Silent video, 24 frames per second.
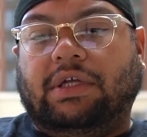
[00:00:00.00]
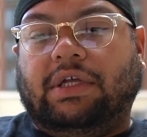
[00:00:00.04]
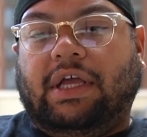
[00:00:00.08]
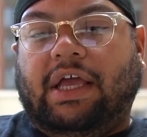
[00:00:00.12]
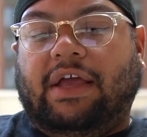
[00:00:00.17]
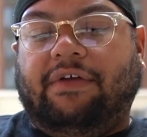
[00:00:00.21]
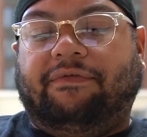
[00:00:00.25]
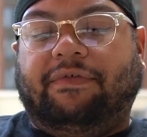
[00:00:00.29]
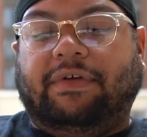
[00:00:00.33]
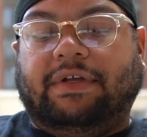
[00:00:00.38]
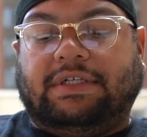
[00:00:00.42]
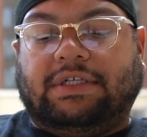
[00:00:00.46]

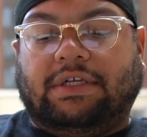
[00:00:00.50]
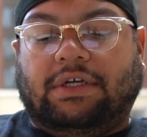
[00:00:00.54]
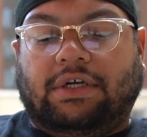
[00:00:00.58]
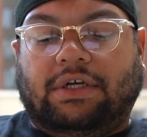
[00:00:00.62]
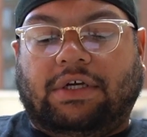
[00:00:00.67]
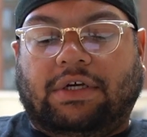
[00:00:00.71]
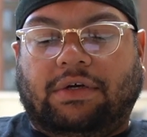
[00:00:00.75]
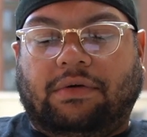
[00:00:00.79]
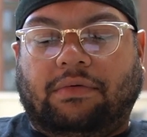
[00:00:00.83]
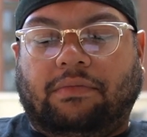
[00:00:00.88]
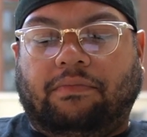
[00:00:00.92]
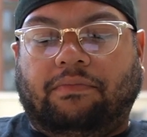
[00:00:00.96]
if
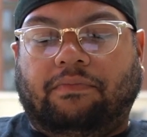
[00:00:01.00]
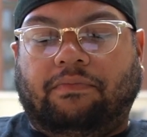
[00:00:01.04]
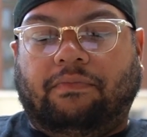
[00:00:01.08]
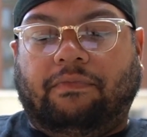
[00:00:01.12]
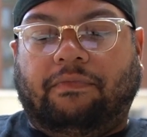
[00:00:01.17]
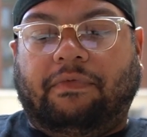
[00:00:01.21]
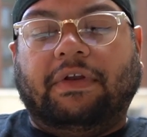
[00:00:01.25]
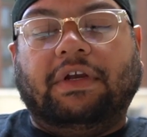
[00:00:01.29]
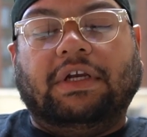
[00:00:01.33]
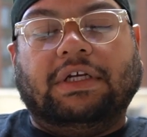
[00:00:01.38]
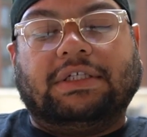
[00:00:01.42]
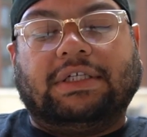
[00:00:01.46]

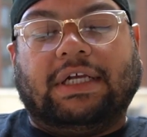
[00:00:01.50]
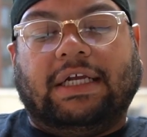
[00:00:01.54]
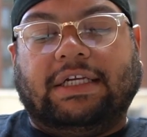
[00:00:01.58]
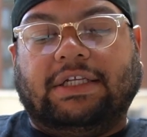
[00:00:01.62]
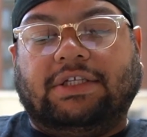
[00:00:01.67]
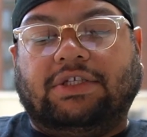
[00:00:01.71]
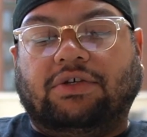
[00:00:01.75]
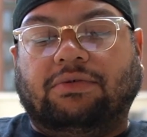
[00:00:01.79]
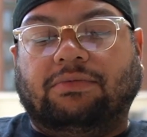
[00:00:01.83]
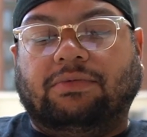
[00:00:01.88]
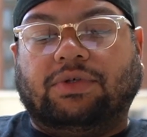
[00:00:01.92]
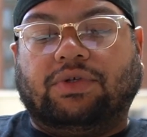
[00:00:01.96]
it looks like
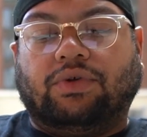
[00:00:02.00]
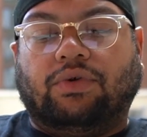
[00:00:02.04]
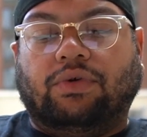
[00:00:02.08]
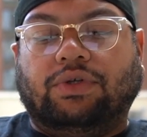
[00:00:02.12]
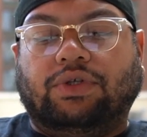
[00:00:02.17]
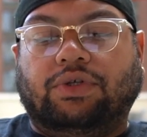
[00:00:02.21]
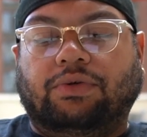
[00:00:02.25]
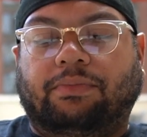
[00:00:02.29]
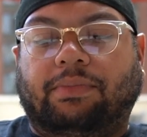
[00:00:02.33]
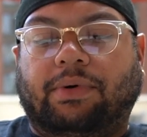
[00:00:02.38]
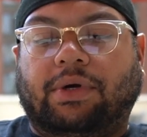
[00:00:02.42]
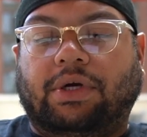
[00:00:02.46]
the tumor is going
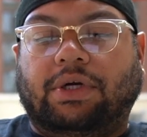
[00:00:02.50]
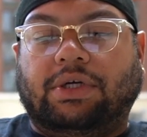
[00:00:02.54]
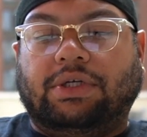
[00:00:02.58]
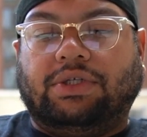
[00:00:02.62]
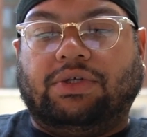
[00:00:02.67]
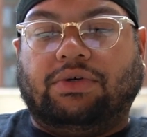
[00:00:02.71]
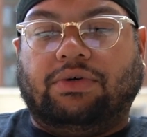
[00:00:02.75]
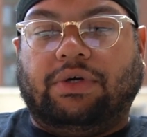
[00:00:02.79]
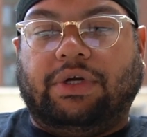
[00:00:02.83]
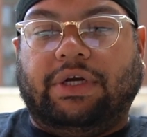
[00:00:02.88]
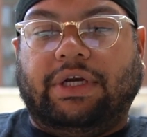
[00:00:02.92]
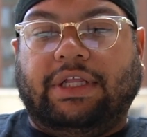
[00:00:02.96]
to burst
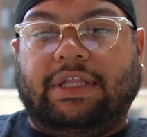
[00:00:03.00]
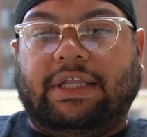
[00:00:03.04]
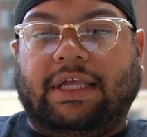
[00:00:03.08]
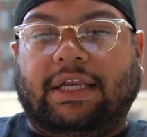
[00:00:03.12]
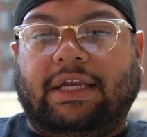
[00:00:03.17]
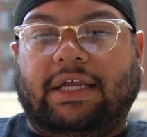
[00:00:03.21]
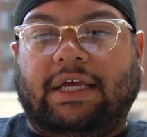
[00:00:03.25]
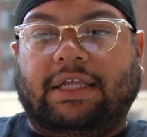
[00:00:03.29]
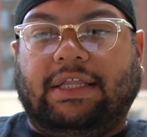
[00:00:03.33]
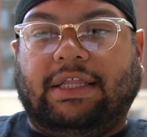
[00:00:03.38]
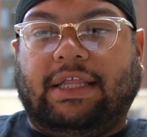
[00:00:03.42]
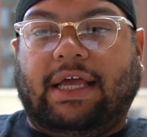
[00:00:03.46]
or anything
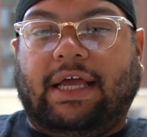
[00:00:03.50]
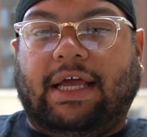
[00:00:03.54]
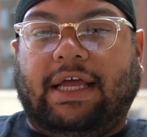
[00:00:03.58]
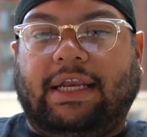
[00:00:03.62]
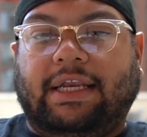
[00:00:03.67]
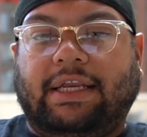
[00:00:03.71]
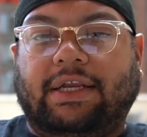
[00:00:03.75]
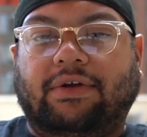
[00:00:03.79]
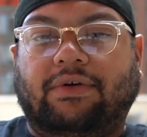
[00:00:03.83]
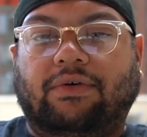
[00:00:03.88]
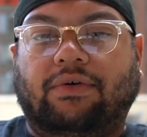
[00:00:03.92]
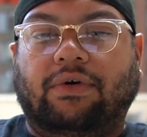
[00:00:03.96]
like that,
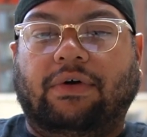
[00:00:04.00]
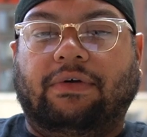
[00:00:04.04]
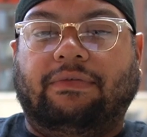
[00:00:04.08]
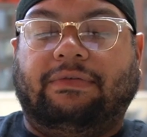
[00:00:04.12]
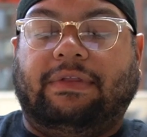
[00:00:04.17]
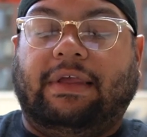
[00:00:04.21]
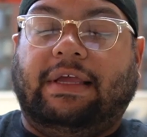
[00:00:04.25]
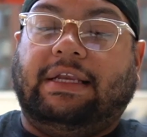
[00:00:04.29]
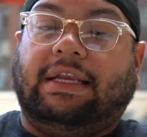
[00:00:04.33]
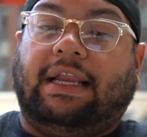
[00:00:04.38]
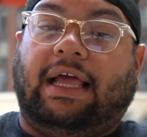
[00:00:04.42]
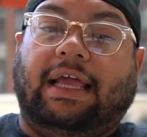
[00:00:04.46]
or if
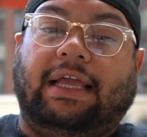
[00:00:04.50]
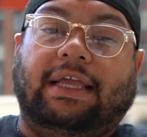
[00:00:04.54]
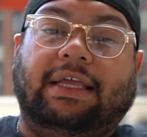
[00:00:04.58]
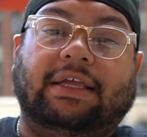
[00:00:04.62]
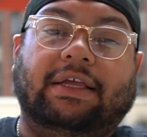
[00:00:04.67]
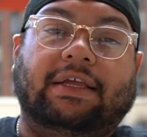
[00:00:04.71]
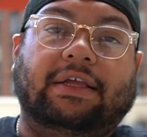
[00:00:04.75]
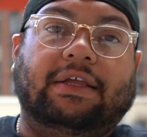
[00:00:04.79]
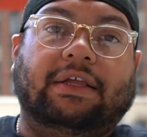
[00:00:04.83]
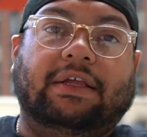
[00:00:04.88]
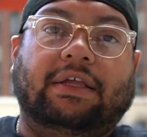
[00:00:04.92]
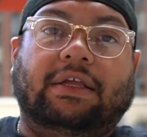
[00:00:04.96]
they like
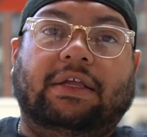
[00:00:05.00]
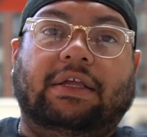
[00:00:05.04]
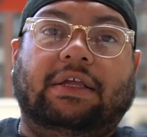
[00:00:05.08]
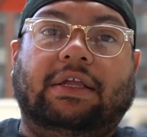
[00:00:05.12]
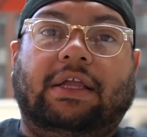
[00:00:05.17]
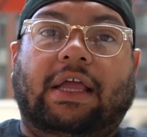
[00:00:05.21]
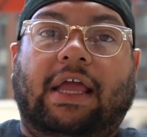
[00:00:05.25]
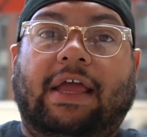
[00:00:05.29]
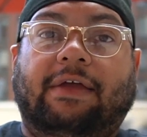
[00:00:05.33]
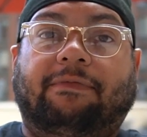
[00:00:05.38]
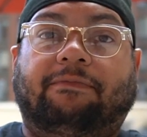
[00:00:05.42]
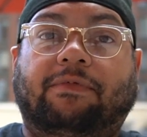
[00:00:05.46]

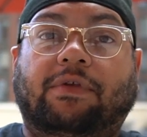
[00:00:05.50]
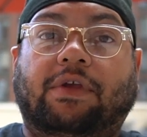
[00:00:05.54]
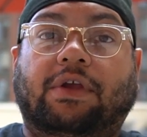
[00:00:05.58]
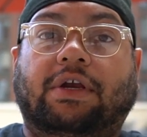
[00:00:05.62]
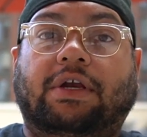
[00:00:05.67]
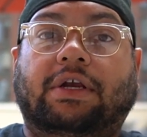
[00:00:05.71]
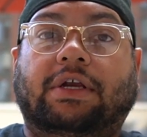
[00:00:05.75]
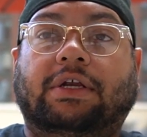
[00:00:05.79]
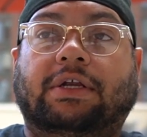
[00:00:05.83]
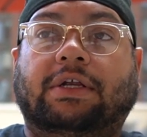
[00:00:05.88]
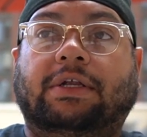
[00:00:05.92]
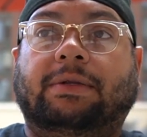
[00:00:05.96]
if
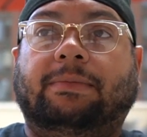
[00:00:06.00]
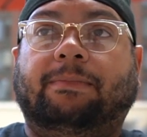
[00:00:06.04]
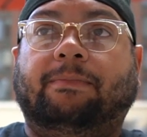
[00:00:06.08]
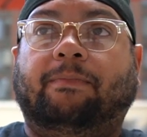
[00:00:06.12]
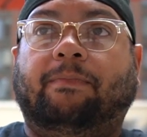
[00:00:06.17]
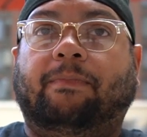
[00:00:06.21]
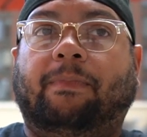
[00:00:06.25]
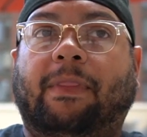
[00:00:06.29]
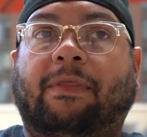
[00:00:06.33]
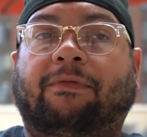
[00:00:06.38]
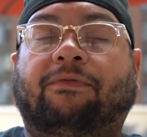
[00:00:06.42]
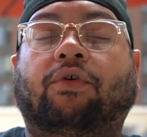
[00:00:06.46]
you're
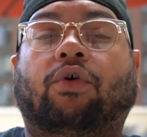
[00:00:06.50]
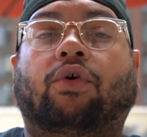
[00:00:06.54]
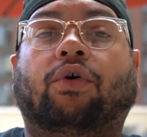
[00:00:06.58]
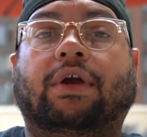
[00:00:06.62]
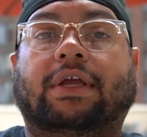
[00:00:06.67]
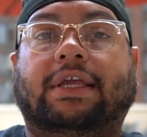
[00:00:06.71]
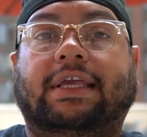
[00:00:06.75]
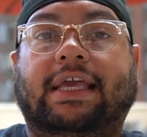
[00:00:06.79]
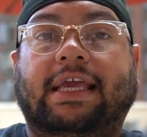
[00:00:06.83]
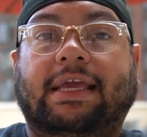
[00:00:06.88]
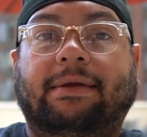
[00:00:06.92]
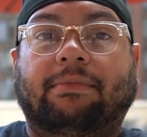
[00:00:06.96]
if you're on
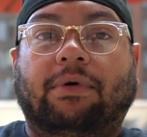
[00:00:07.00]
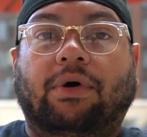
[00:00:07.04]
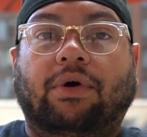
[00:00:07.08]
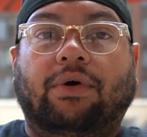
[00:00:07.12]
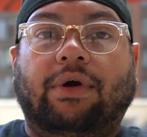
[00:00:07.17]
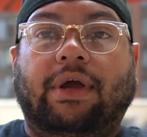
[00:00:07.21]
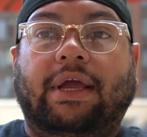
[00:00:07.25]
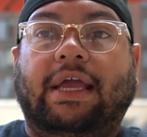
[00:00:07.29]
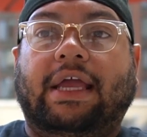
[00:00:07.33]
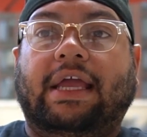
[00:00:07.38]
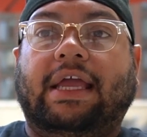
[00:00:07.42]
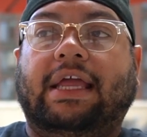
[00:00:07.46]

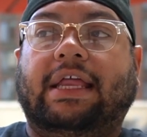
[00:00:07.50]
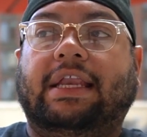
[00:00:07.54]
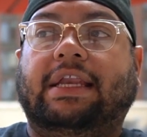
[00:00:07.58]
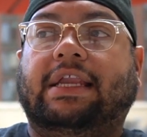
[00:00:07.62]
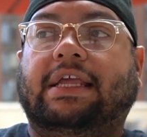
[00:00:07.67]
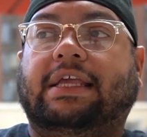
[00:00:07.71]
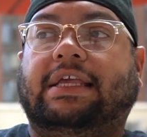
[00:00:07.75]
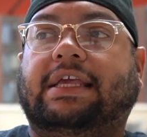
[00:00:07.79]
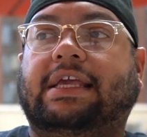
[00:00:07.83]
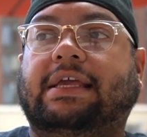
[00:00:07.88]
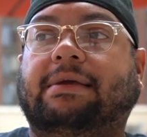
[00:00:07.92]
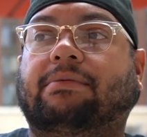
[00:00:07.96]
chemo and
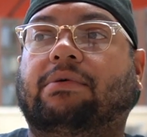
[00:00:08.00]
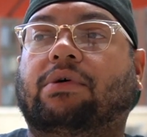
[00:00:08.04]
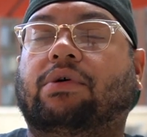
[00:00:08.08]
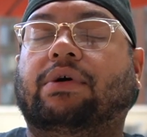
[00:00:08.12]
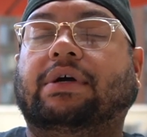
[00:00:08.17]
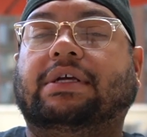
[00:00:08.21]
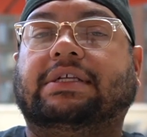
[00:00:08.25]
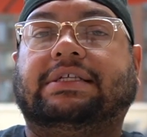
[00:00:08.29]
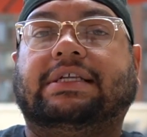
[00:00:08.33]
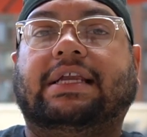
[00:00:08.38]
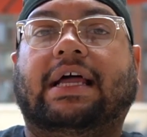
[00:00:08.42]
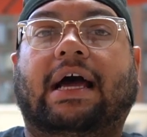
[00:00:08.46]
the chemo
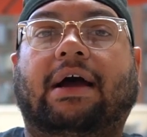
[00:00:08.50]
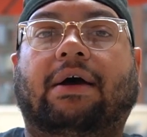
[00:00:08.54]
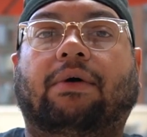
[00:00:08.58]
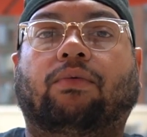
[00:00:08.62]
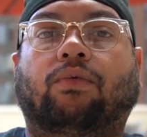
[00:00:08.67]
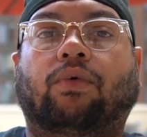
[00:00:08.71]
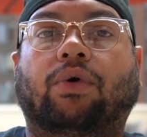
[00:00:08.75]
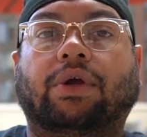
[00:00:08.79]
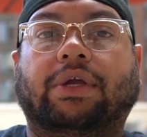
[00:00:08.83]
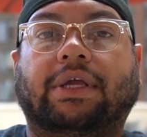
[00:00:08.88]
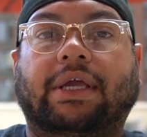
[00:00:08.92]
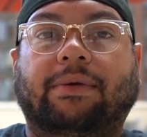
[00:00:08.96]
is not
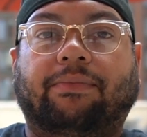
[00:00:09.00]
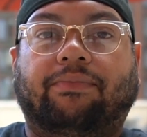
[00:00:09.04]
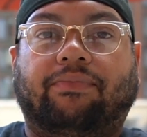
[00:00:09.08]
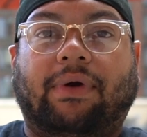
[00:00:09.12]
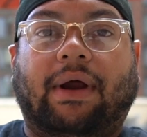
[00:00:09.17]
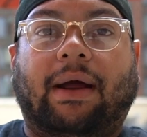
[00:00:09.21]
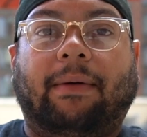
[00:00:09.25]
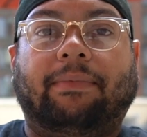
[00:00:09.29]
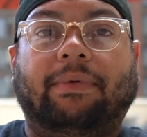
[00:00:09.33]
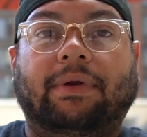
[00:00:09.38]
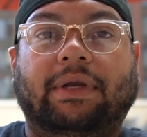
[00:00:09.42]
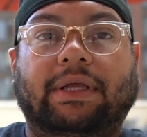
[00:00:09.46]
working
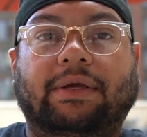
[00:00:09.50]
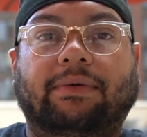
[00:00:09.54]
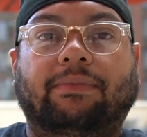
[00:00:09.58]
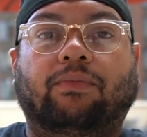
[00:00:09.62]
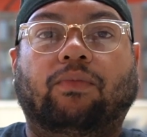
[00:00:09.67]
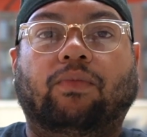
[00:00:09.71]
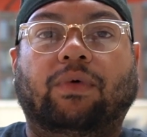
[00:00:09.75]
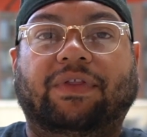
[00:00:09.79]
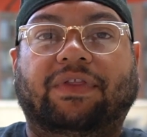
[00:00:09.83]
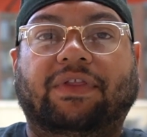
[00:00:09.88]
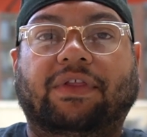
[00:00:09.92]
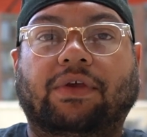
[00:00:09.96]
properly
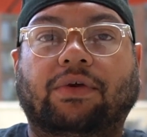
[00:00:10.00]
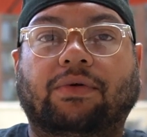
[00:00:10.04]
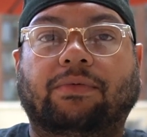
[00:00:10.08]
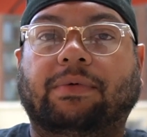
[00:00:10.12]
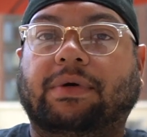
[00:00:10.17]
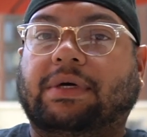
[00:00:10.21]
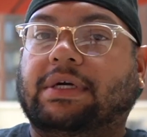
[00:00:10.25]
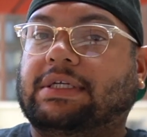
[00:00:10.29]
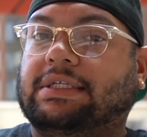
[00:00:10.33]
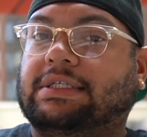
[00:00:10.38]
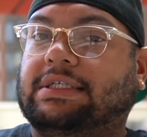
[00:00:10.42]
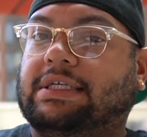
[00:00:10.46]
with you,
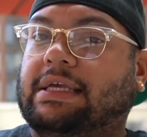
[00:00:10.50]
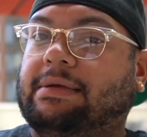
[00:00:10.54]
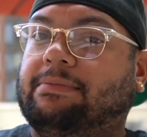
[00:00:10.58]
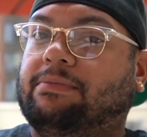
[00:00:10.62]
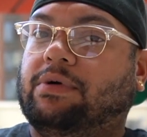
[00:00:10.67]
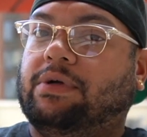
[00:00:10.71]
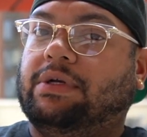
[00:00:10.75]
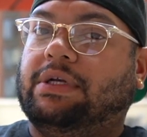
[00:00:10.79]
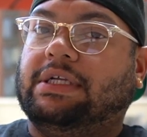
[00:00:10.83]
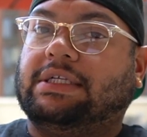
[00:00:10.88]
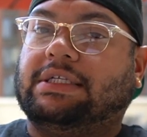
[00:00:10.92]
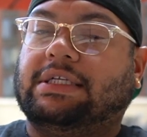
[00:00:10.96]
because
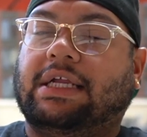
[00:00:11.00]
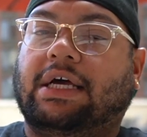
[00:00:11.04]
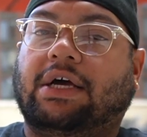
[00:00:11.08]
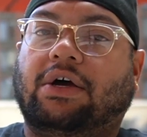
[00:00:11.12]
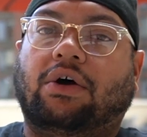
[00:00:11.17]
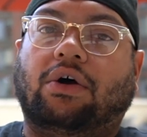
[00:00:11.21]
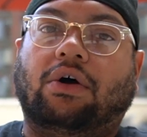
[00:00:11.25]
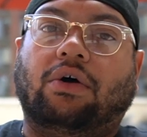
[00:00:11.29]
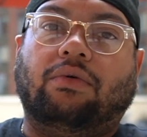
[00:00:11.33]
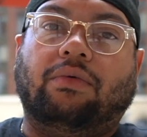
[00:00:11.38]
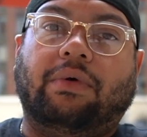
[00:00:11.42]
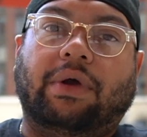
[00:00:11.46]
chemo does not
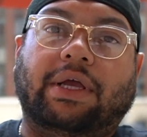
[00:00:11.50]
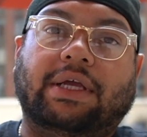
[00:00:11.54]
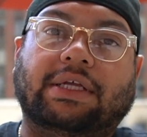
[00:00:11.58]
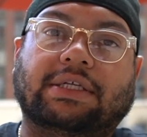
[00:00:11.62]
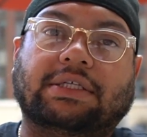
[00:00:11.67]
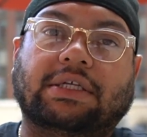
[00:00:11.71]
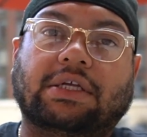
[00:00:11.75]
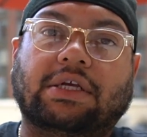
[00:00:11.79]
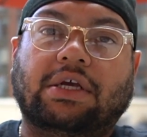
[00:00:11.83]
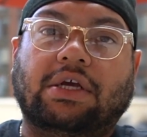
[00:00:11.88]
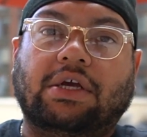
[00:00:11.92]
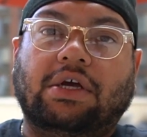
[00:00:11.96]

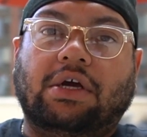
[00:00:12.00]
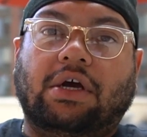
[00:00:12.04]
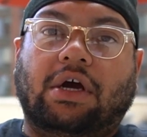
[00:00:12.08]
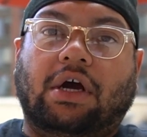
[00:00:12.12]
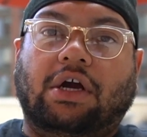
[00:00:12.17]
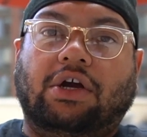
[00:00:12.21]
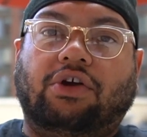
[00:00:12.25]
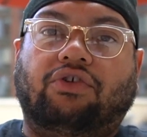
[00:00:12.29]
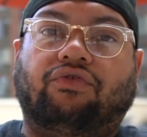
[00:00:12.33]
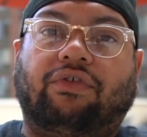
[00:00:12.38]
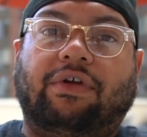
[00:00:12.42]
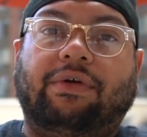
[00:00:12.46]
always
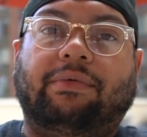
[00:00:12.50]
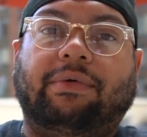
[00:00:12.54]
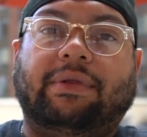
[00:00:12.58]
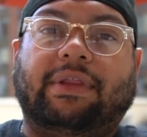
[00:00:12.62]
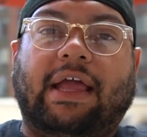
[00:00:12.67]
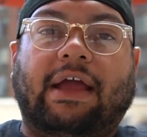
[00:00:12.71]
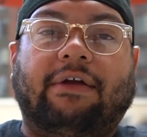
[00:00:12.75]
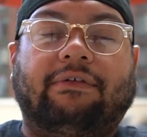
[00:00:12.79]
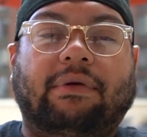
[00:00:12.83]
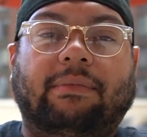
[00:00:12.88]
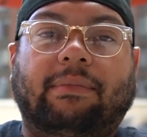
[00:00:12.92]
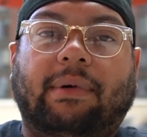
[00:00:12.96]
agree with
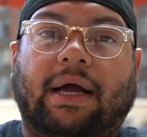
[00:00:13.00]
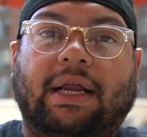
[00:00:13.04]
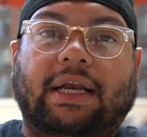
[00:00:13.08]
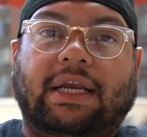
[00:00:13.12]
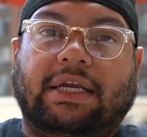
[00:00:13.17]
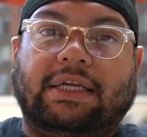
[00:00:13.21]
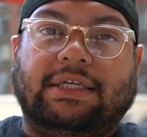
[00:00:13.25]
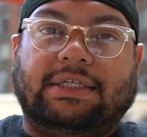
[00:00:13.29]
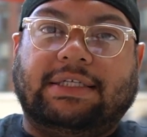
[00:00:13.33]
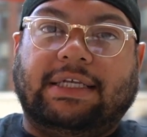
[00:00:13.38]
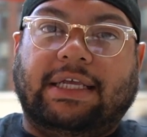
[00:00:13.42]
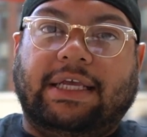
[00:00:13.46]
everybody
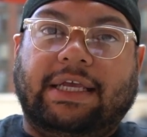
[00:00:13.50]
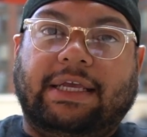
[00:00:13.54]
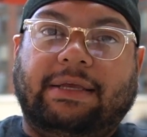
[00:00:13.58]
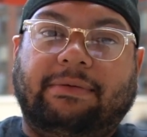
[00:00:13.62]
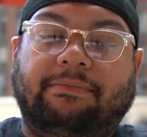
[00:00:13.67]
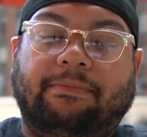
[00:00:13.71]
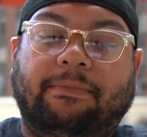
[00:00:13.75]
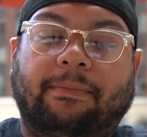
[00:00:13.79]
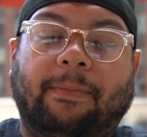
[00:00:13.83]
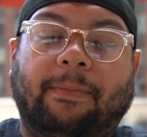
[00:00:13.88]
the same.